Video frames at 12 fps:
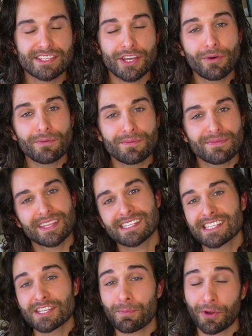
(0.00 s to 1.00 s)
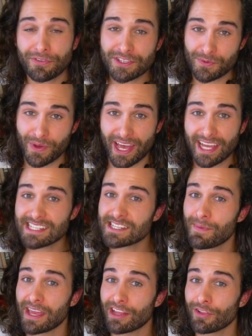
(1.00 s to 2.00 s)
So this is the perfect way
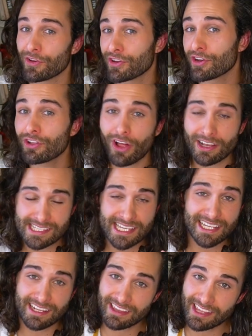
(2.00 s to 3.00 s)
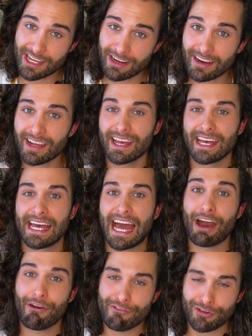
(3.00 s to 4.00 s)
to make it look glossy and clear.
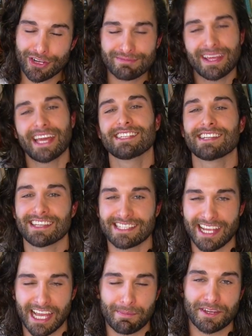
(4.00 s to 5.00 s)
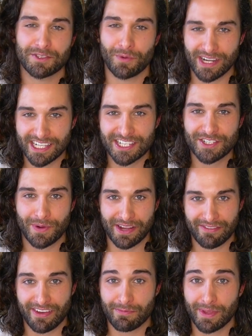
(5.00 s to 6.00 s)
However, it does take about 20 to
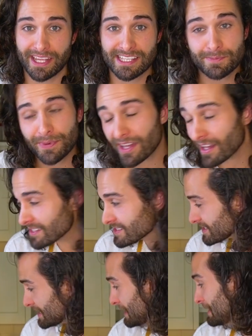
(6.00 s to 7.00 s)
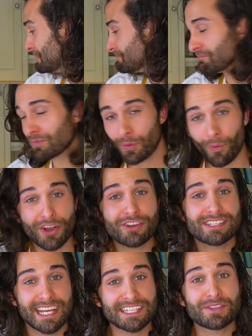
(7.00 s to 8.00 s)
25 minutes because the
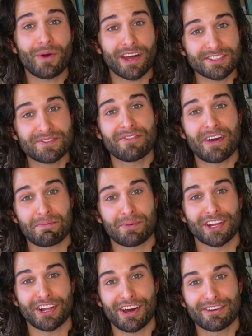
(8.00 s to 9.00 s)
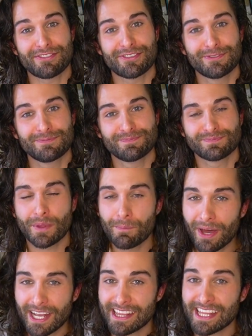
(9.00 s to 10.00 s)
water takes a while to evaporate off
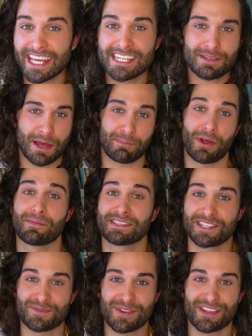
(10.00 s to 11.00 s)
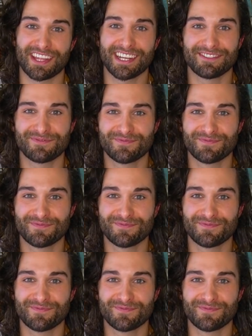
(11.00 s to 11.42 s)
but in the end, I promise it's worth it.